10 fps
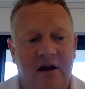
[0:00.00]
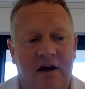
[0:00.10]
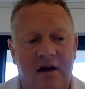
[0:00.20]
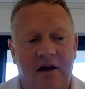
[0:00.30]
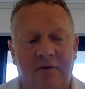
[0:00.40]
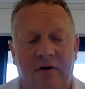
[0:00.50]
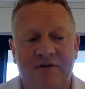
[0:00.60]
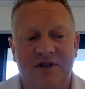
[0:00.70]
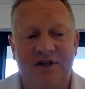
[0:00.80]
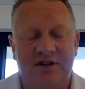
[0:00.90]

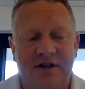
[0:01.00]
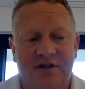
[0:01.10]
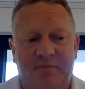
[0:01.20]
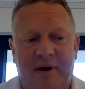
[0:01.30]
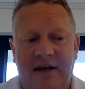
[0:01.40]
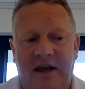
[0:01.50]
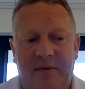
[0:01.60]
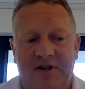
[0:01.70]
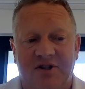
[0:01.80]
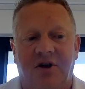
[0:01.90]
Obviously, since the
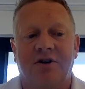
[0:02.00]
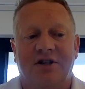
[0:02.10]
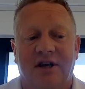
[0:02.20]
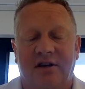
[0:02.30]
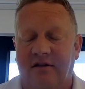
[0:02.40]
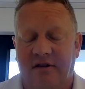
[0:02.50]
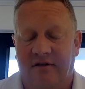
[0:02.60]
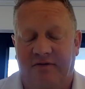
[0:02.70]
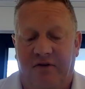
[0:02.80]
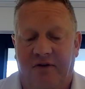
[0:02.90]
pandemic started,
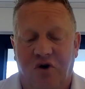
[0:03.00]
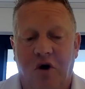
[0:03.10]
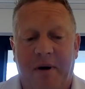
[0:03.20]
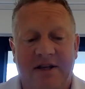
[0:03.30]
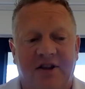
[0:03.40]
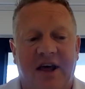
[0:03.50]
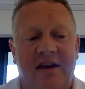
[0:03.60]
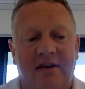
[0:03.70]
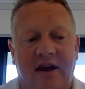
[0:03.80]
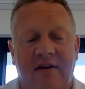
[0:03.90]
if you go back to
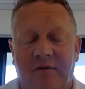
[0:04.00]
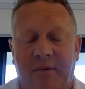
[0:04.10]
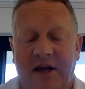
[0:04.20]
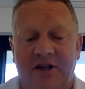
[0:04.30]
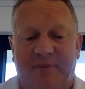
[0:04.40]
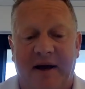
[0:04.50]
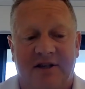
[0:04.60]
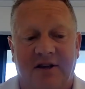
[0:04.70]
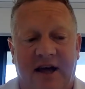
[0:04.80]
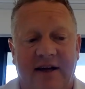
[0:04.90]
then everybody
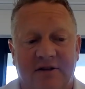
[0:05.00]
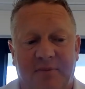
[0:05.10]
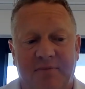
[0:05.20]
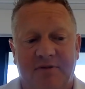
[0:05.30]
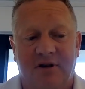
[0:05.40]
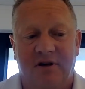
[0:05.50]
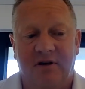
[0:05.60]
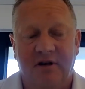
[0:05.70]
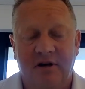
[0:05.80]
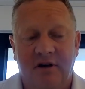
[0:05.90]
expected that
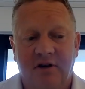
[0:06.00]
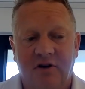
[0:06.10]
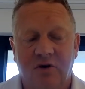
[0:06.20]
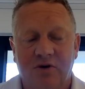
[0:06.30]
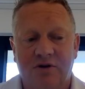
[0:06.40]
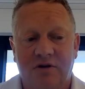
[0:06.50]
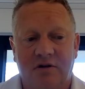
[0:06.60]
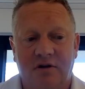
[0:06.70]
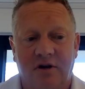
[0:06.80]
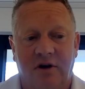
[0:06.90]
to cause,
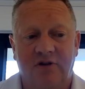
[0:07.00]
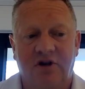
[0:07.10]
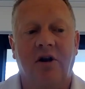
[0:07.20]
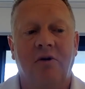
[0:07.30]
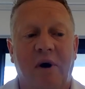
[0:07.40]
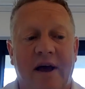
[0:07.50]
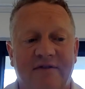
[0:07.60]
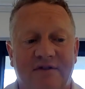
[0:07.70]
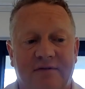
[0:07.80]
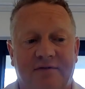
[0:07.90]
you know, tidal
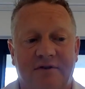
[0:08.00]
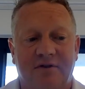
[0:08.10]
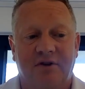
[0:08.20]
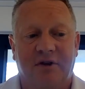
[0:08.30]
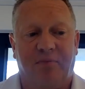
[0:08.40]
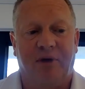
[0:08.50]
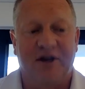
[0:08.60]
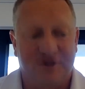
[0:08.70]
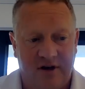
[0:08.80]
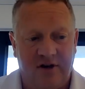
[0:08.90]
waves of sort of
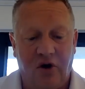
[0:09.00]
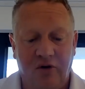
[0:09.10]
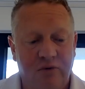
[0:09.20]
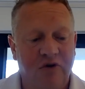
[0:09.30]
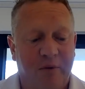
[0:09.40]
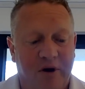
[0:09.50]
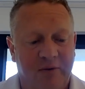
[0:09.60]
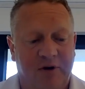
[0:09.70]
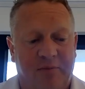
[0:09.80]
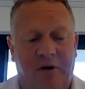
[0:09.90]
depression and no movement
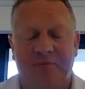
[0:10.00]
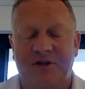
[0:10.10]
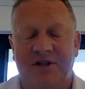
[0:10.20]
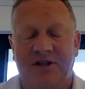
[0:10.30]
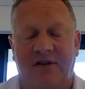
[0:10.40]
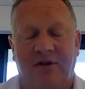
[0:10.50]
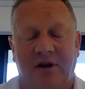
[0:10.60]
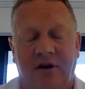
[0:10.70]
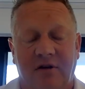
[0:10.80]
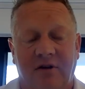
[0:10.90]
with the properties and
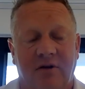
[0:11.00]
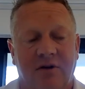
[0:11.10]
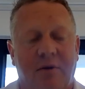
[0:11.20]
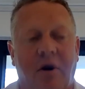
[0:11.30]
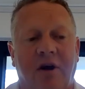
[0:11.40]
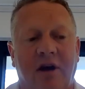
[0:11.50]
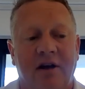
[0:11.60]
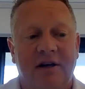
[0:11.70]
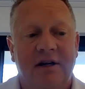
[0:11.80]
everything, you know, in the market